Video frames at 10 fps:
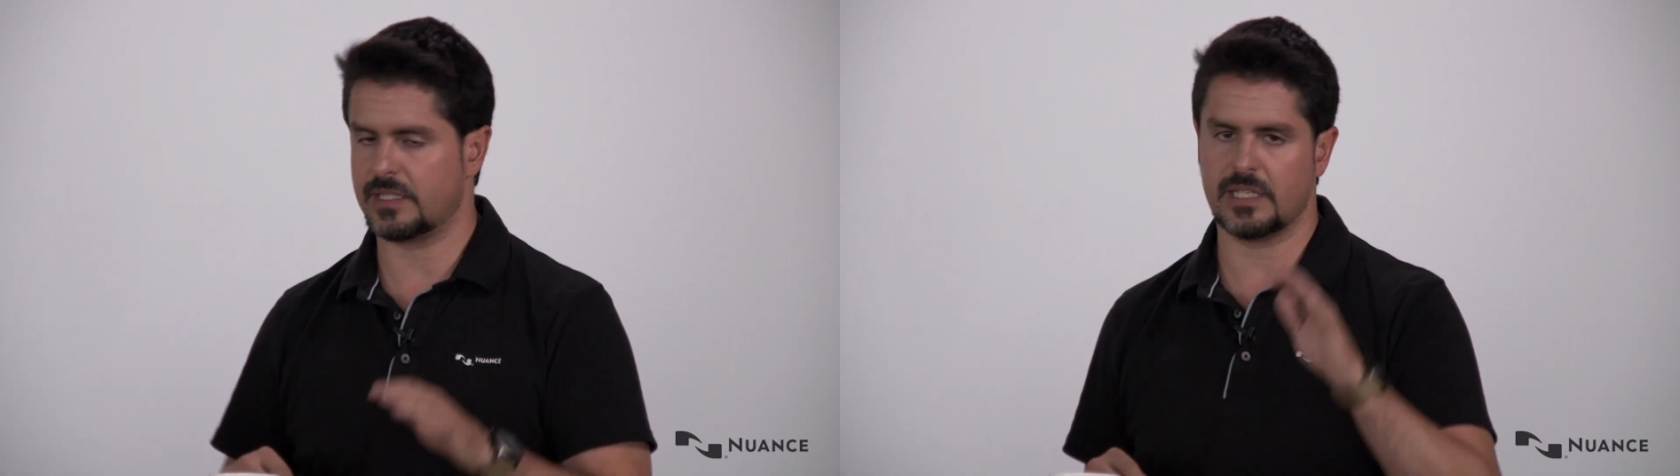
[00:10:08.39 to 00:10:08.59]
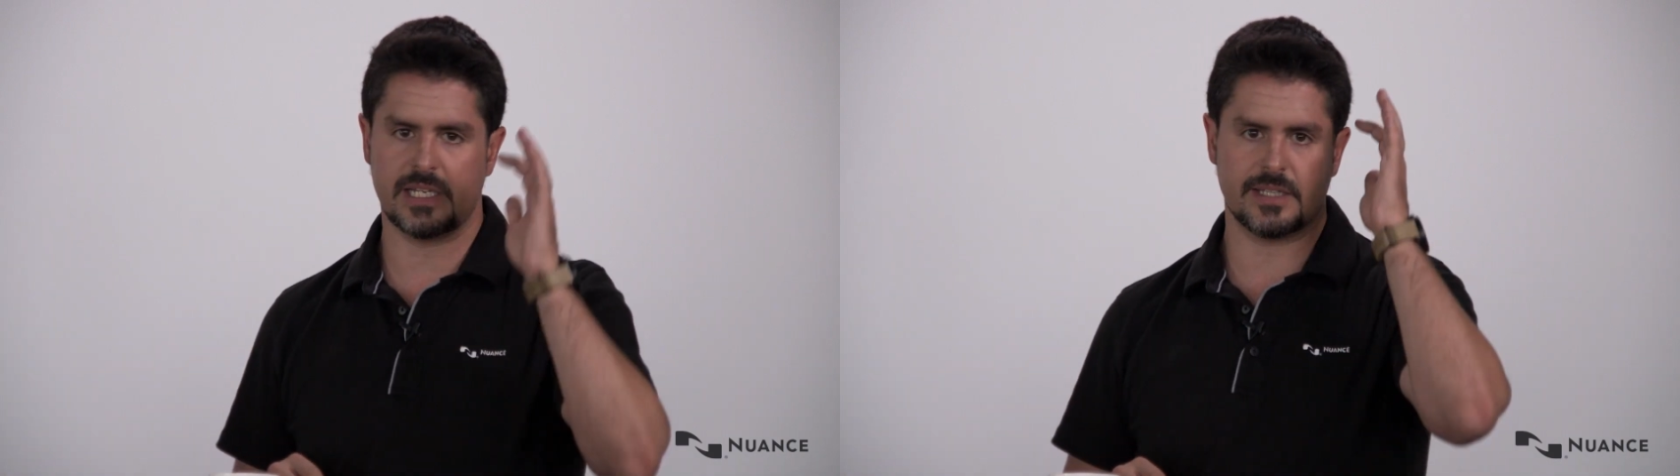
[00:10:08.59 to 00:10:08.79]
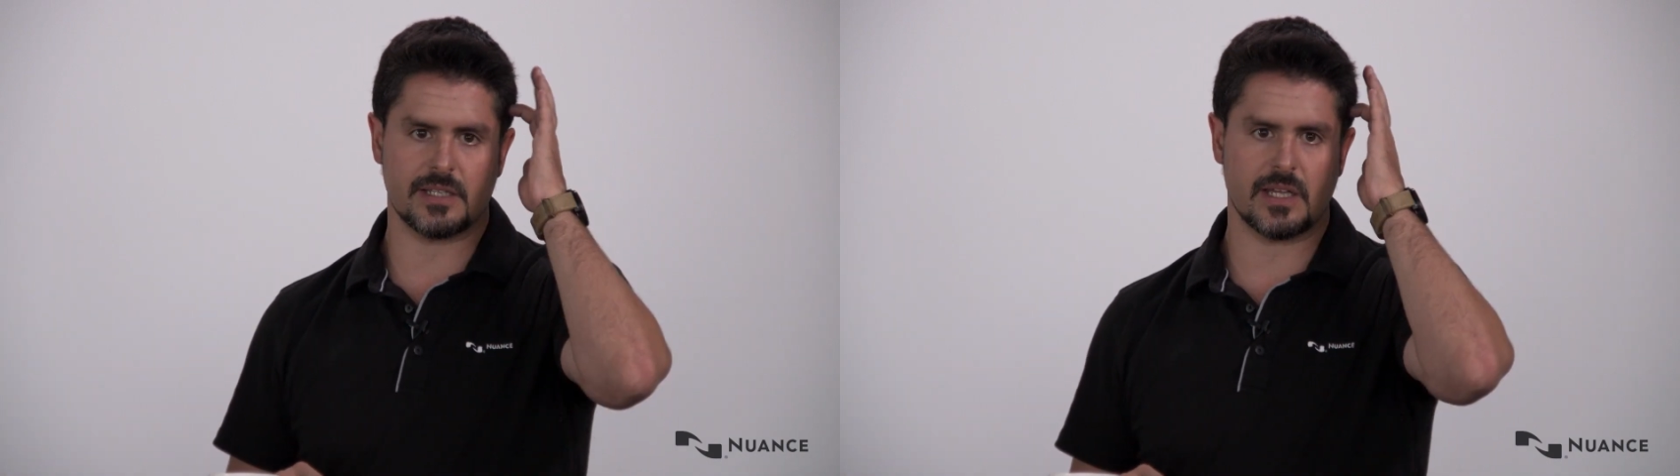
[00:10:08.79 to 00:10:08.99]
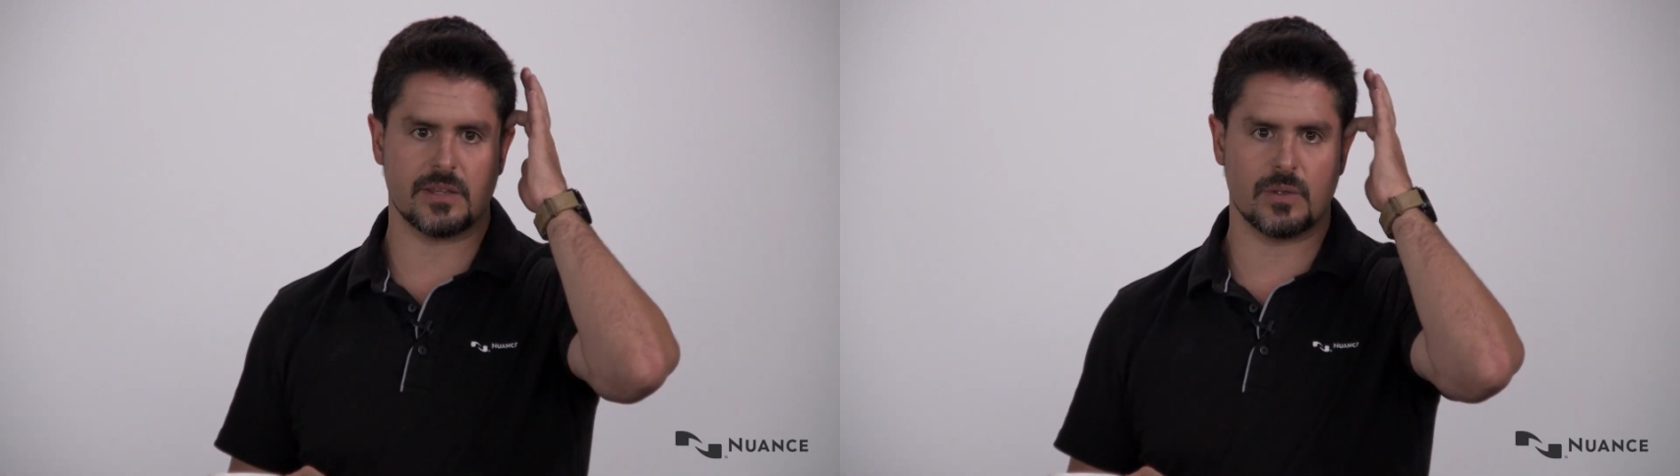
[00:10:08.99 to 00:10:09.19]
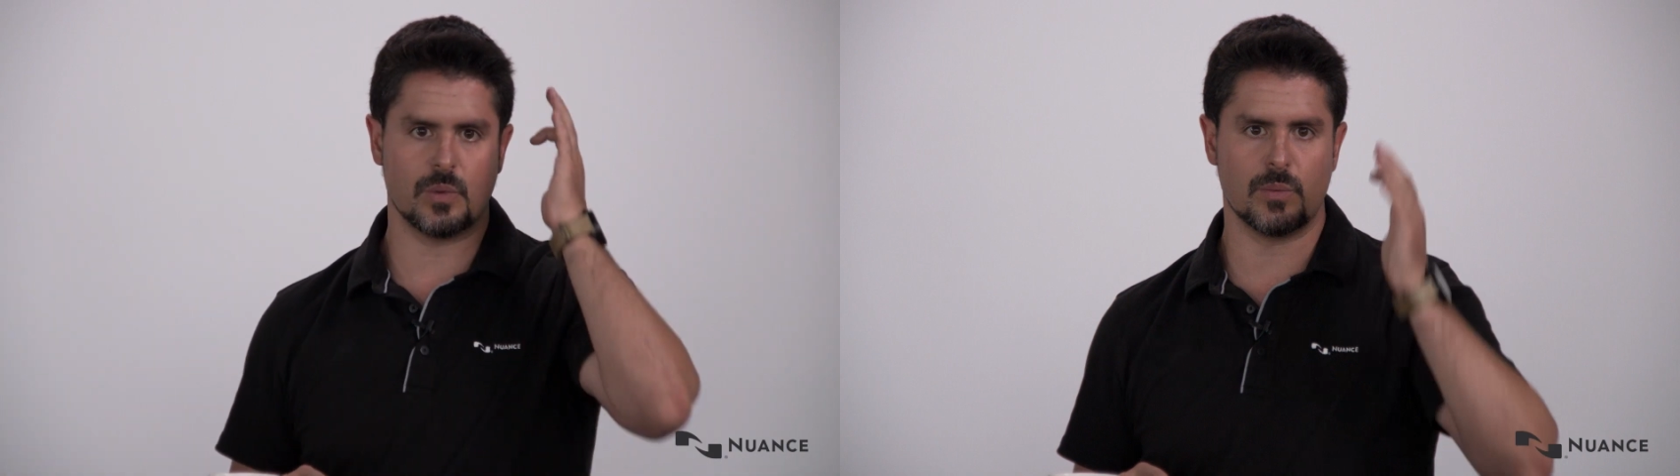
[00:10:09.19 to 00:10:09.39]
delete
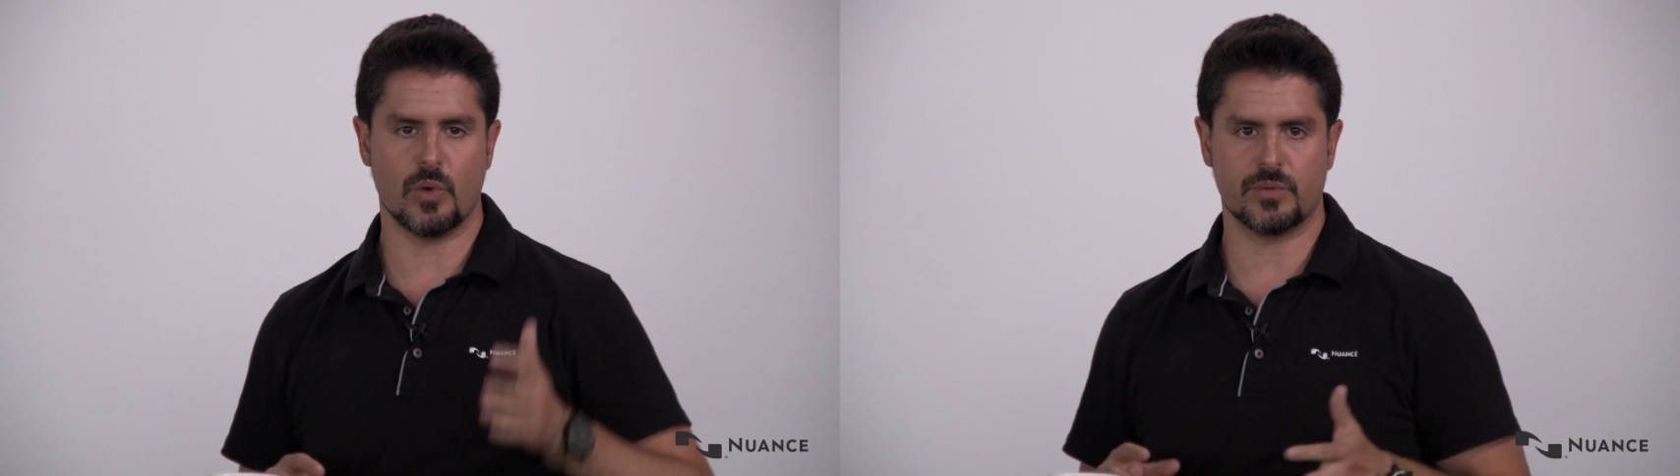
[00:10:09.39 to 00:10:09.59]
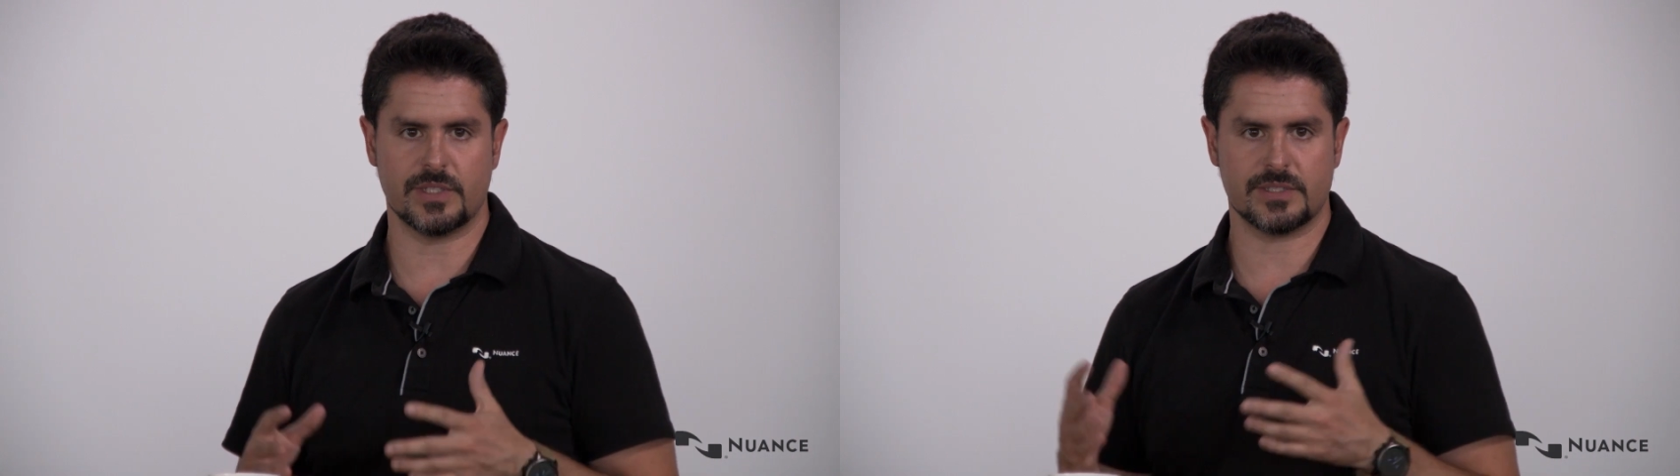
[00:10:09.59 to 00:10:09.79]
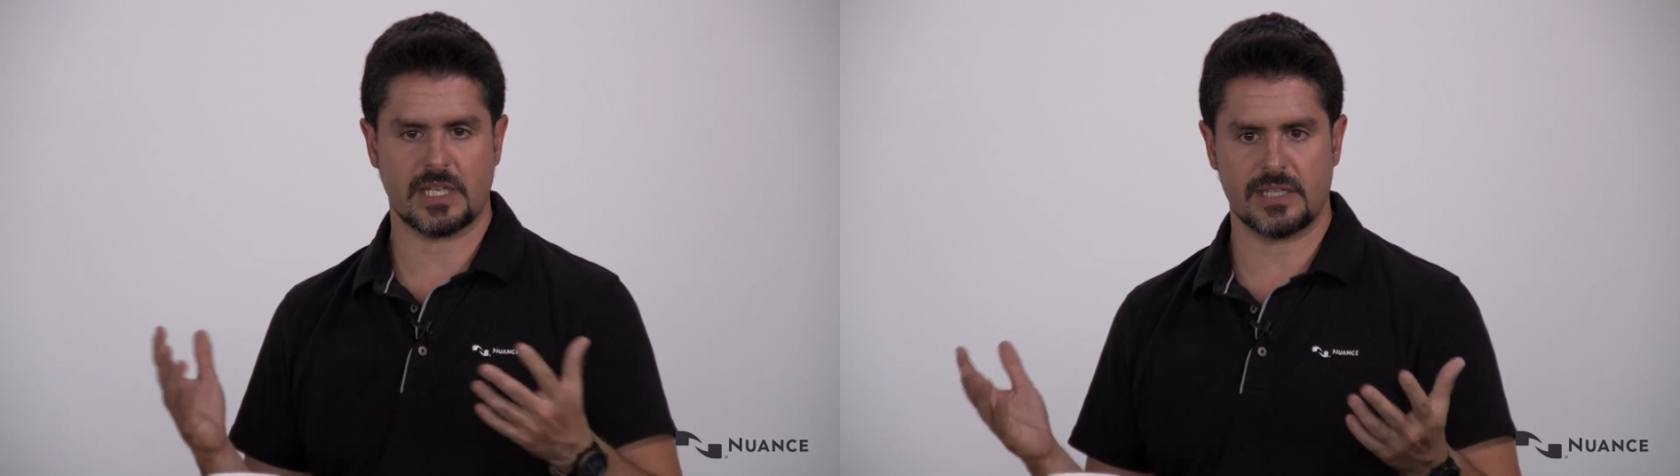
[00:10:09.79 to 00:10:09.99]
and remove this.